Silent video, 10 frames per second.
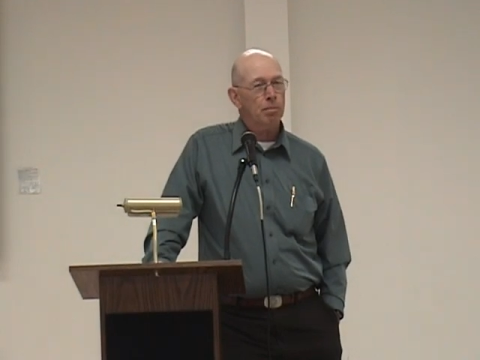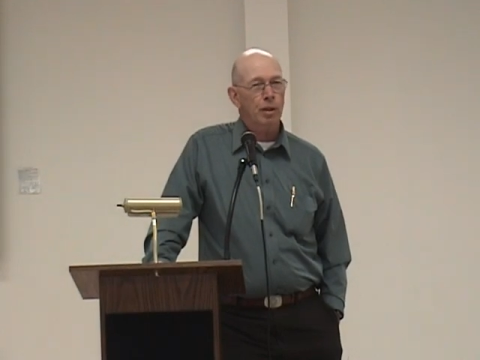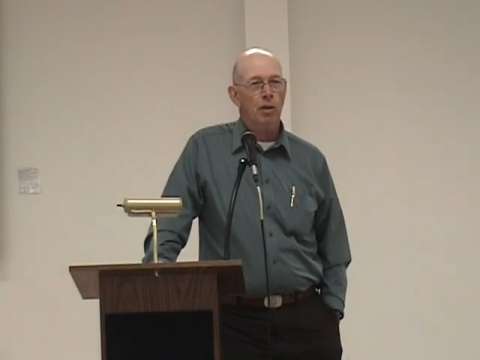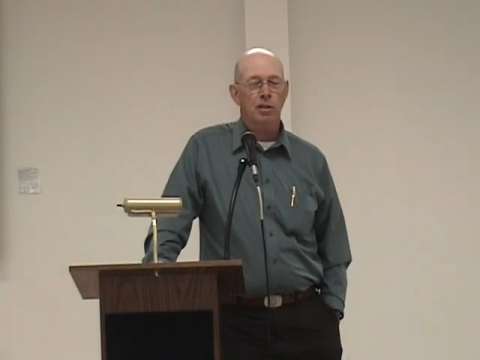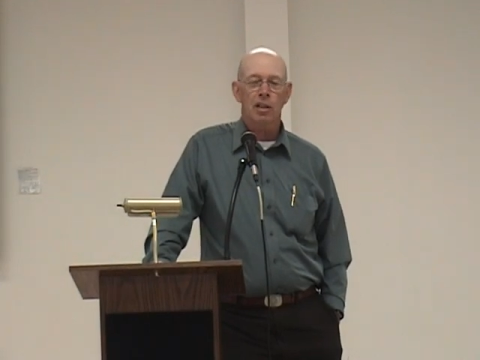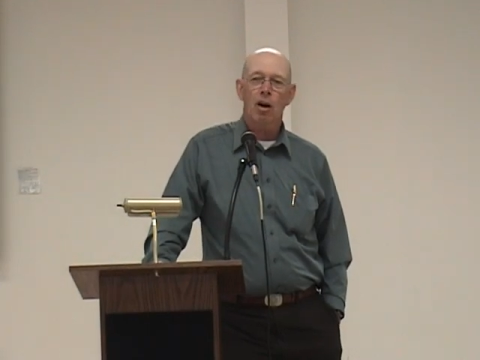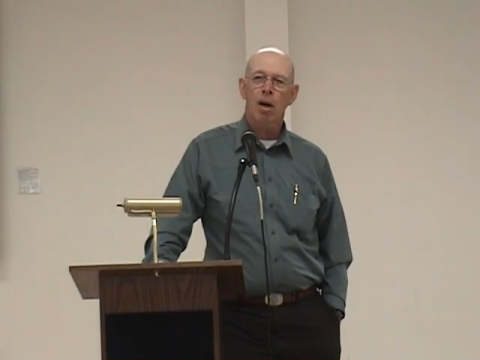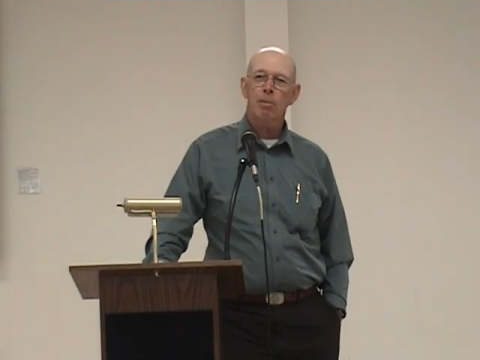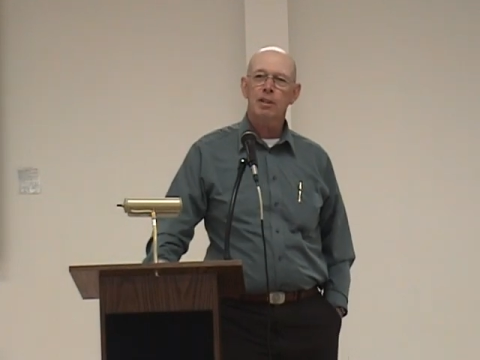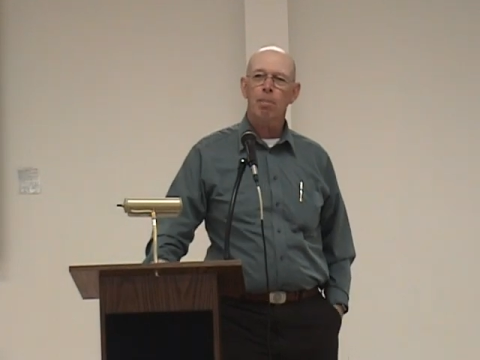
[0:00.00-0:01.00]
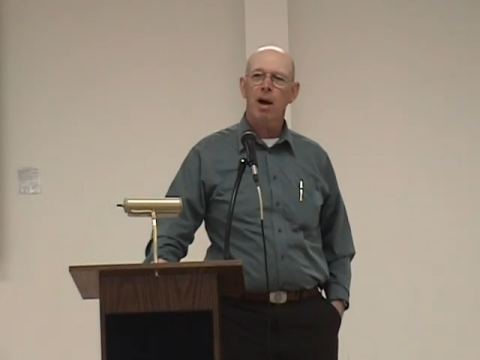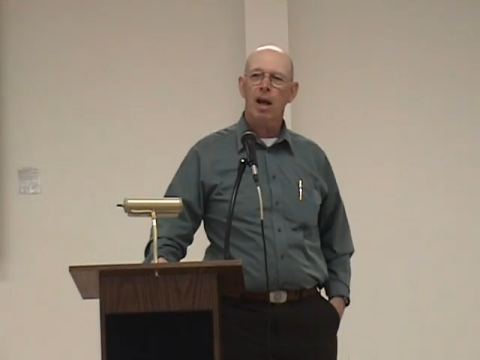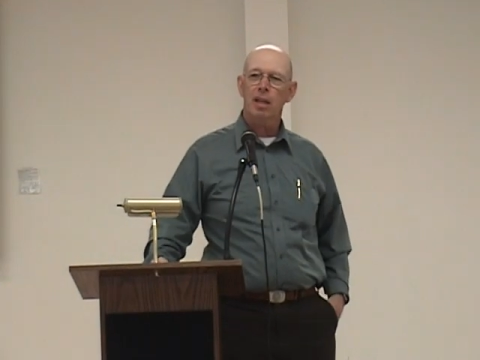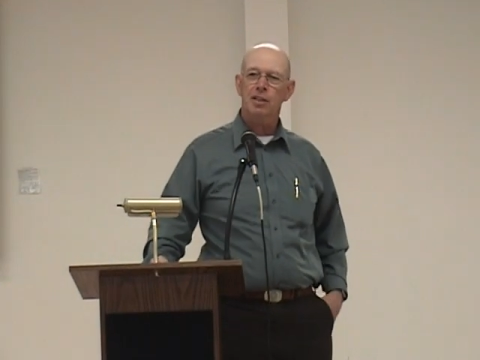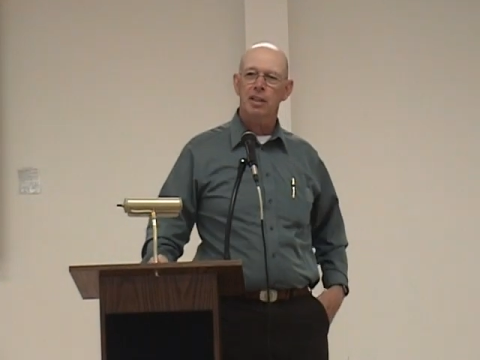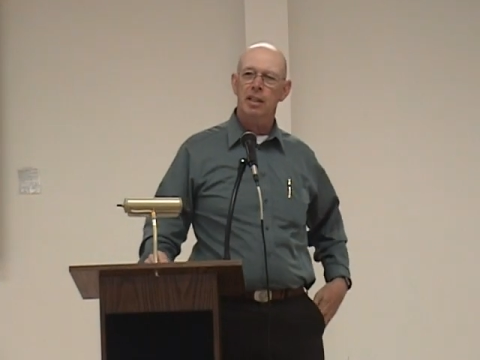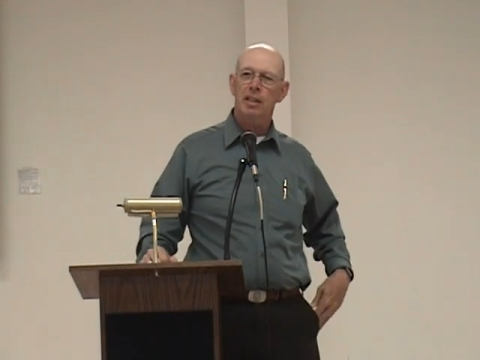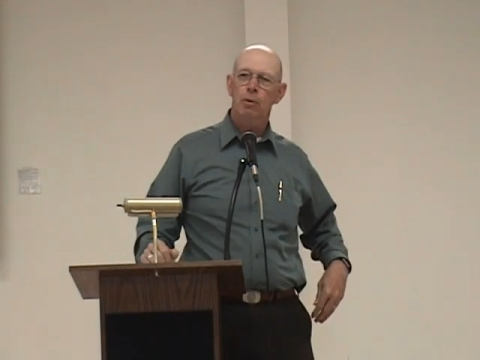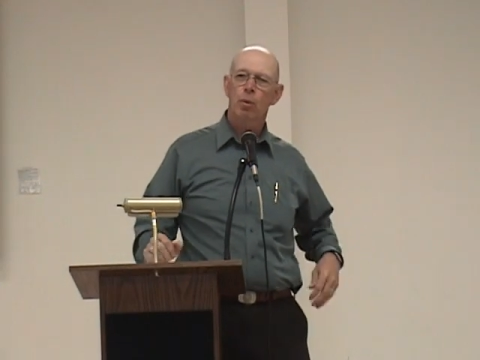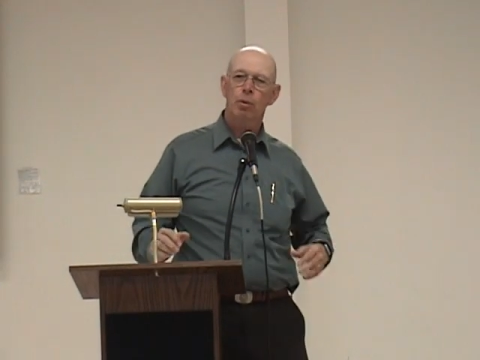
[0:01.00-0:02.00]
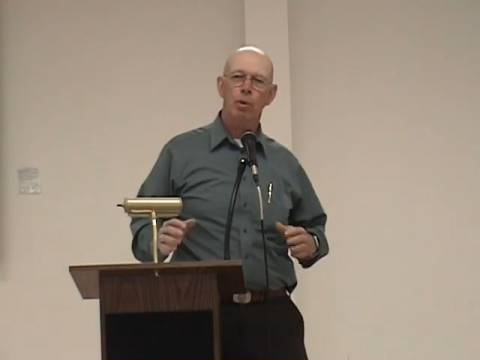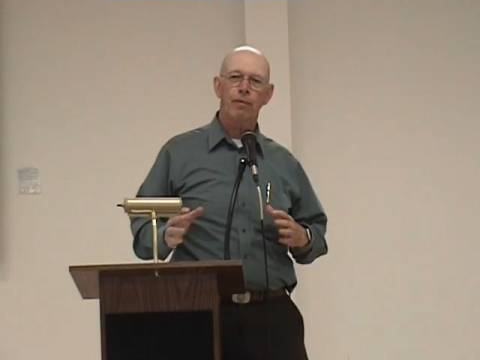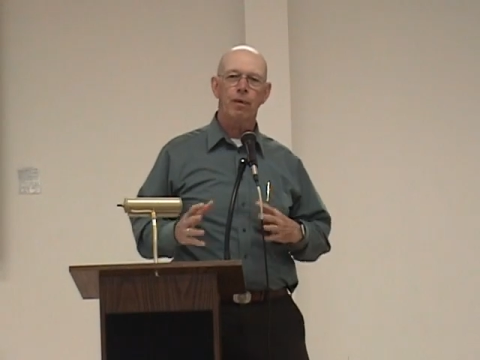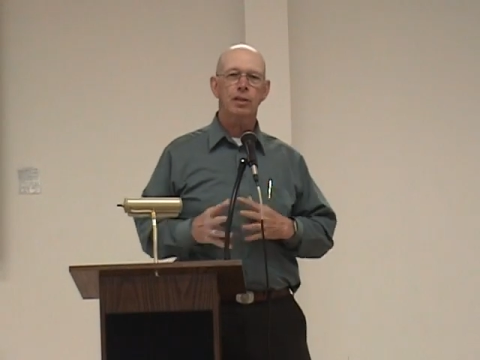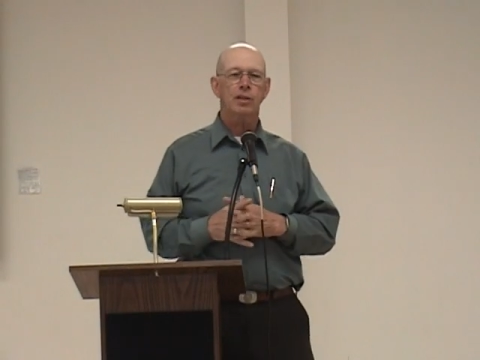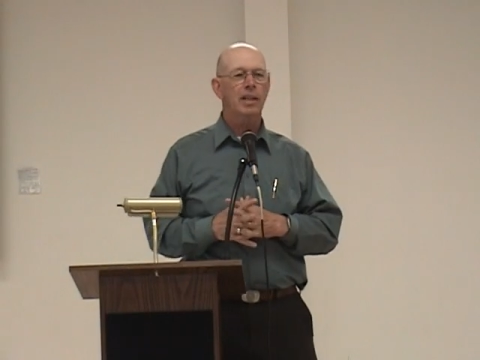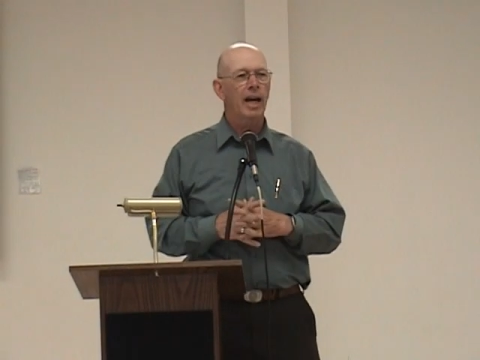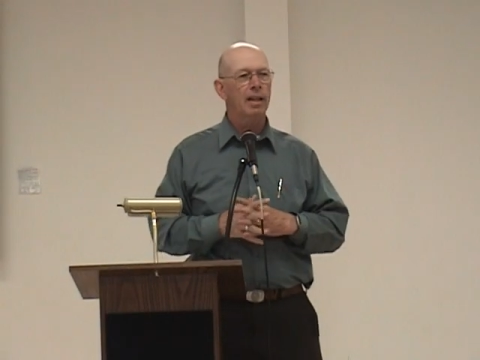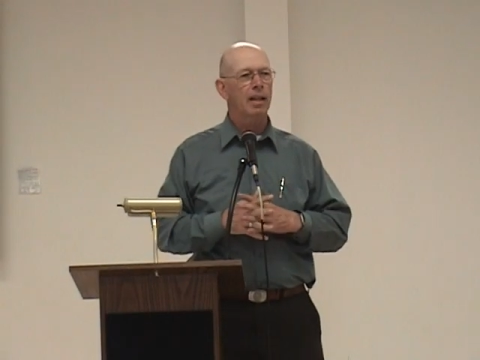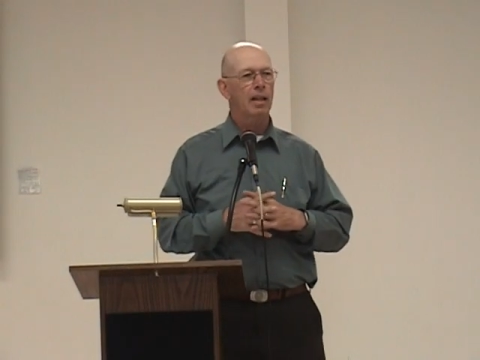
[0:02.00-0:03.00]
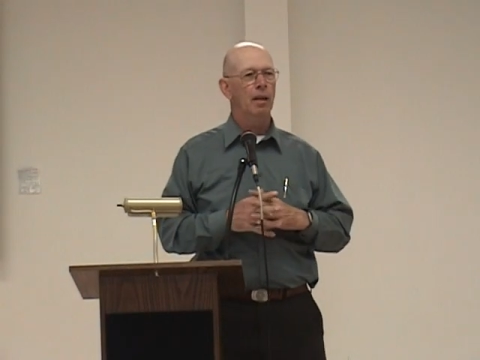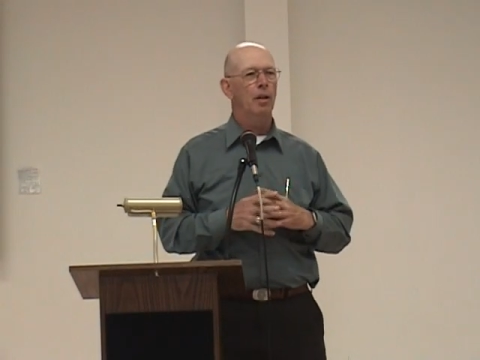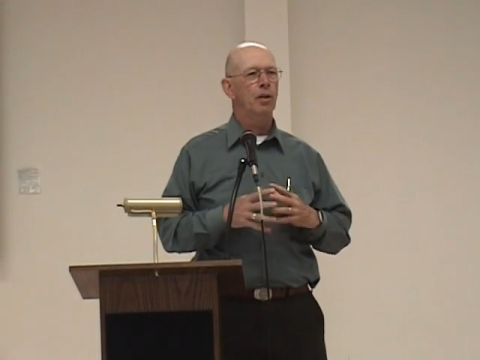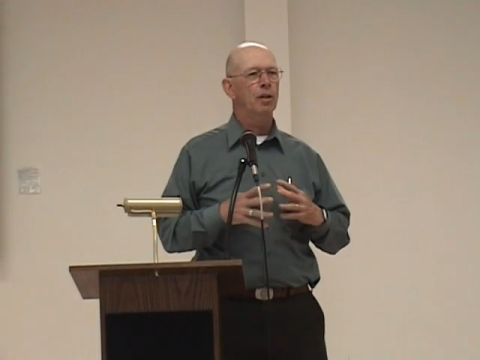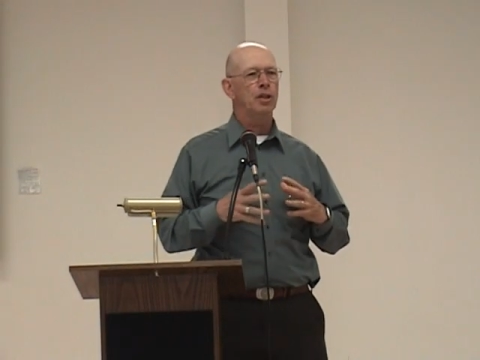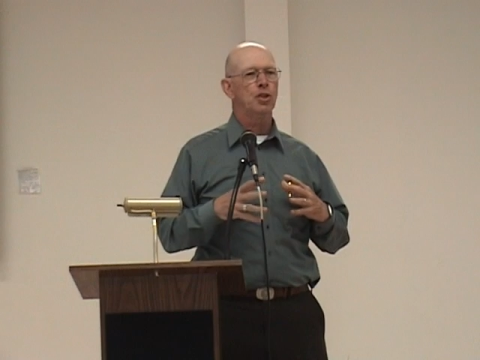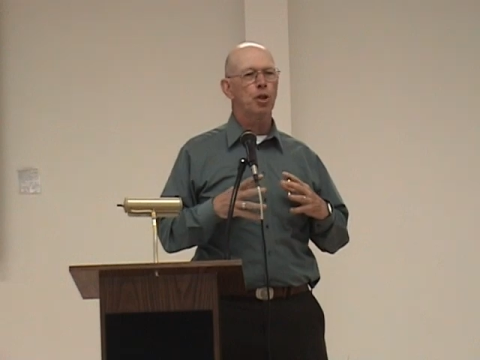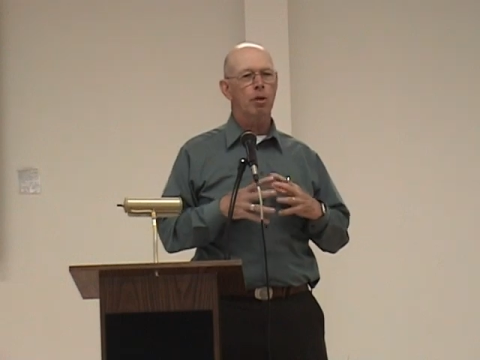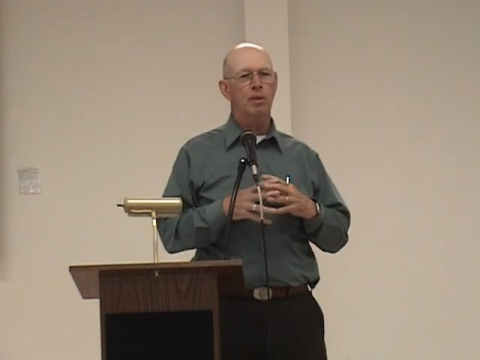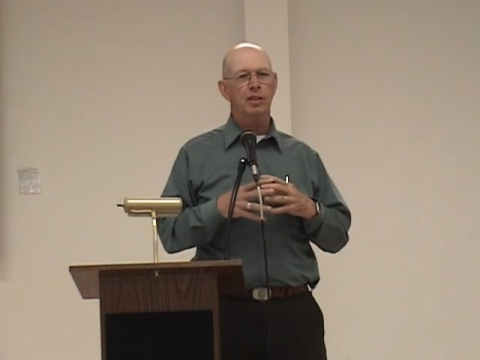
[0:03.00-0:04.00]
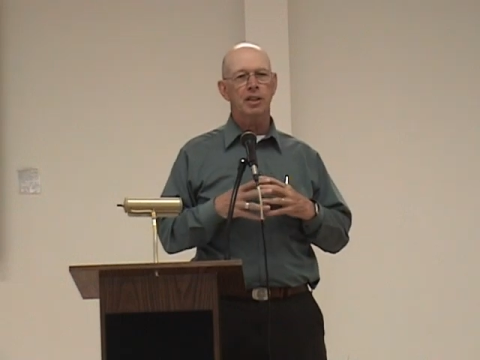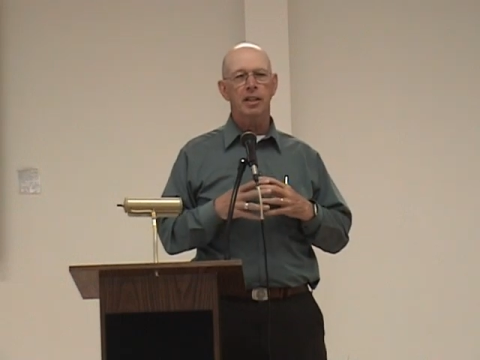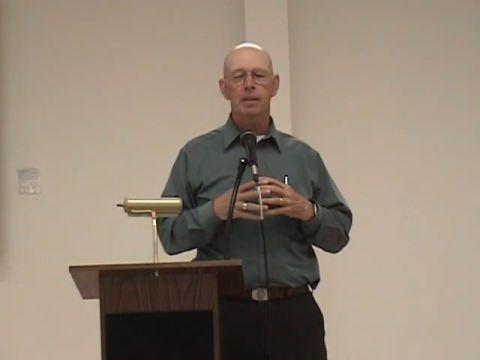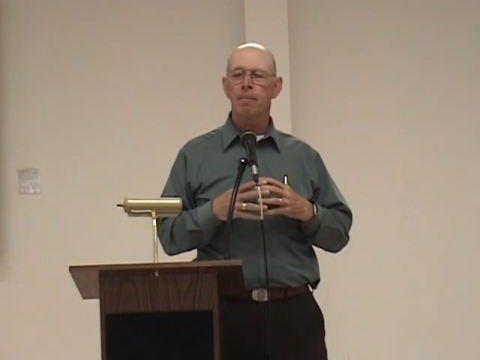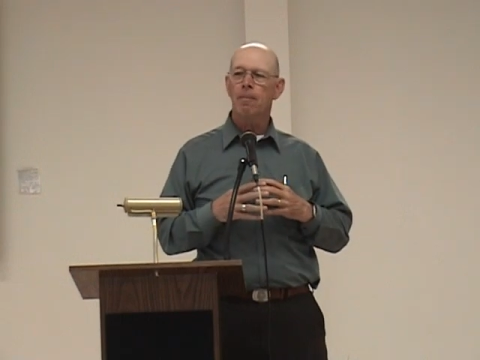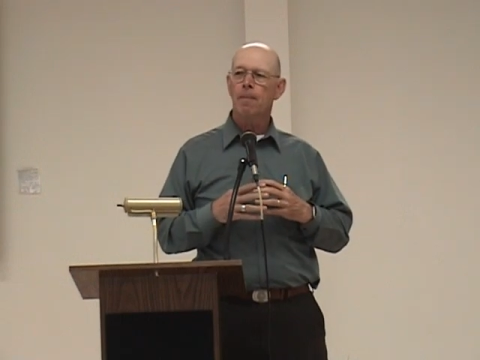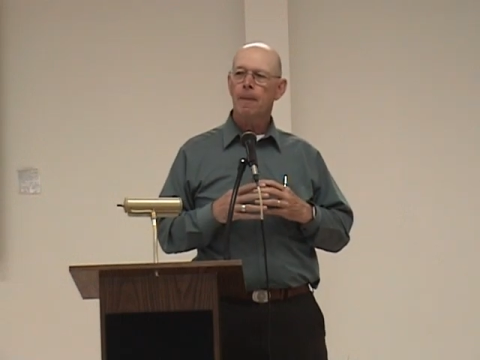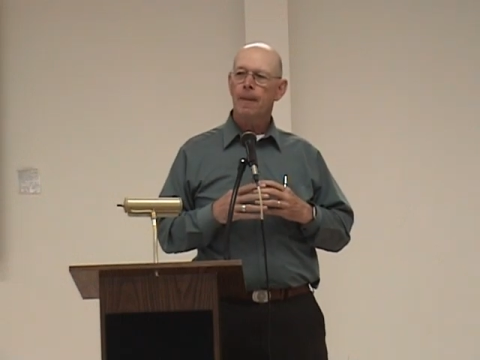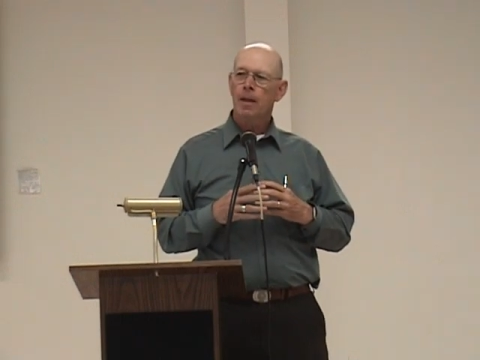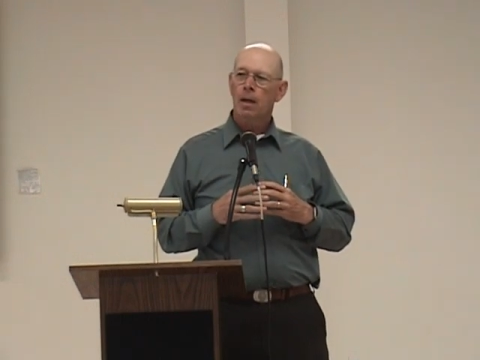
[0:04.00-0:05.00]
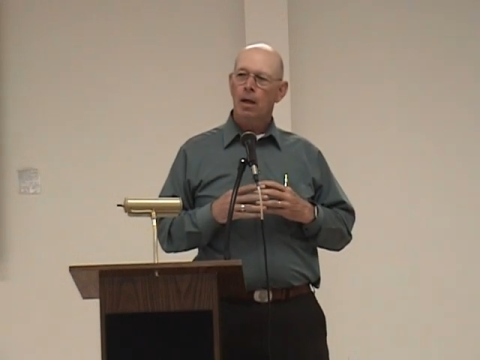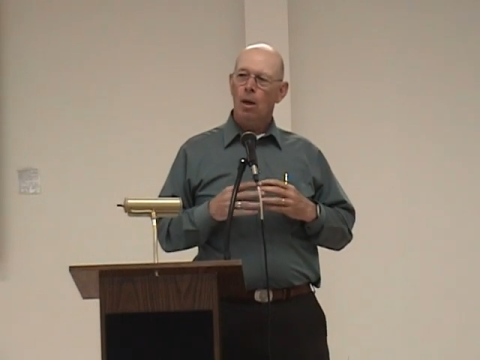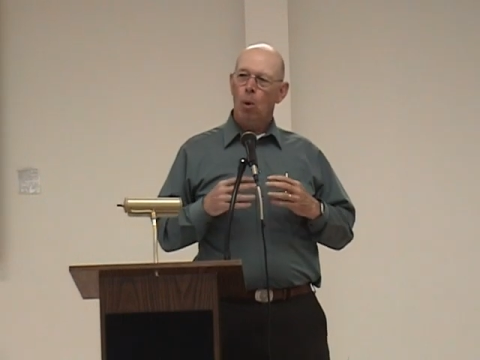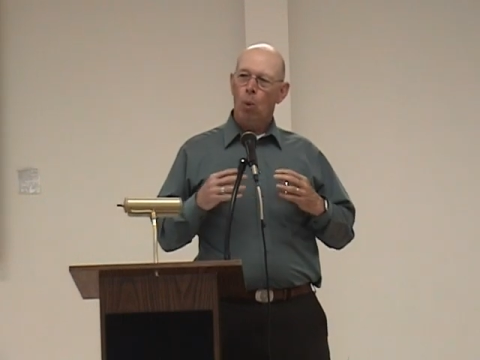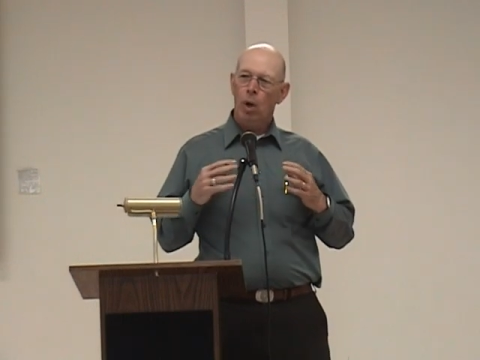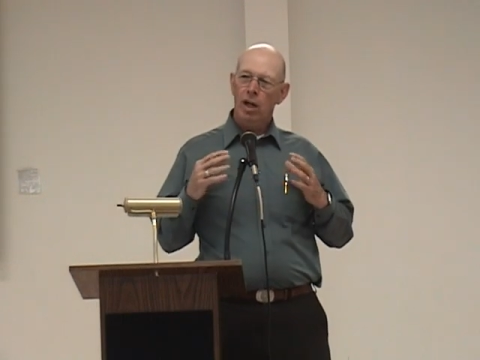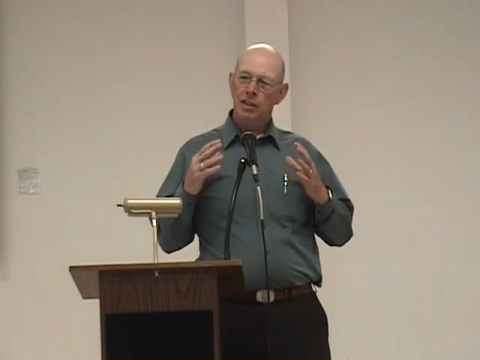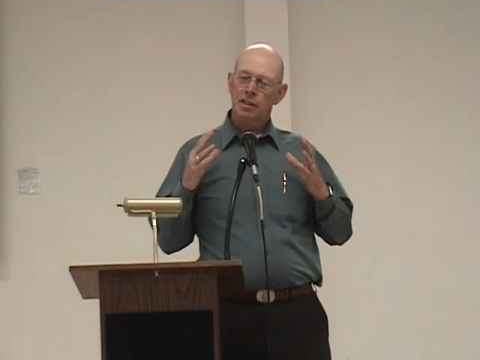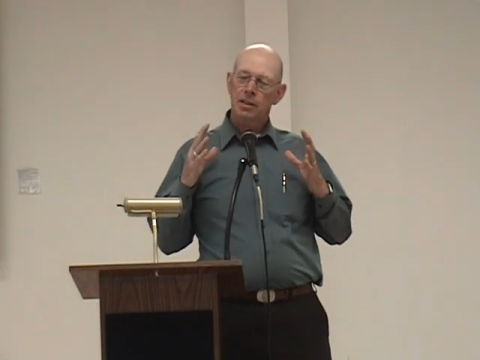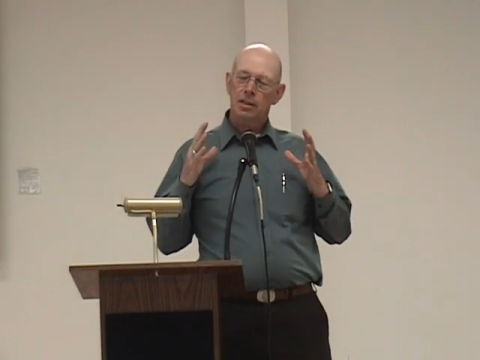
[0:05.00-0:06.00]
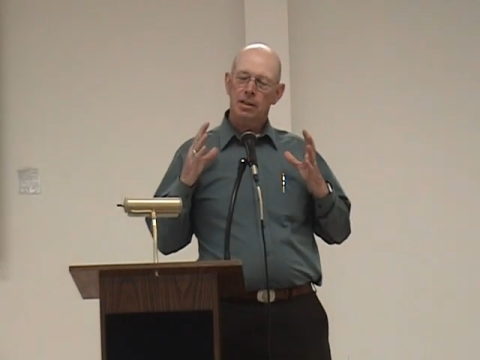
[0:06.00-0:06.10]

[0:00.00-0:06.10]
because the Army's policy when we first got these Germans in was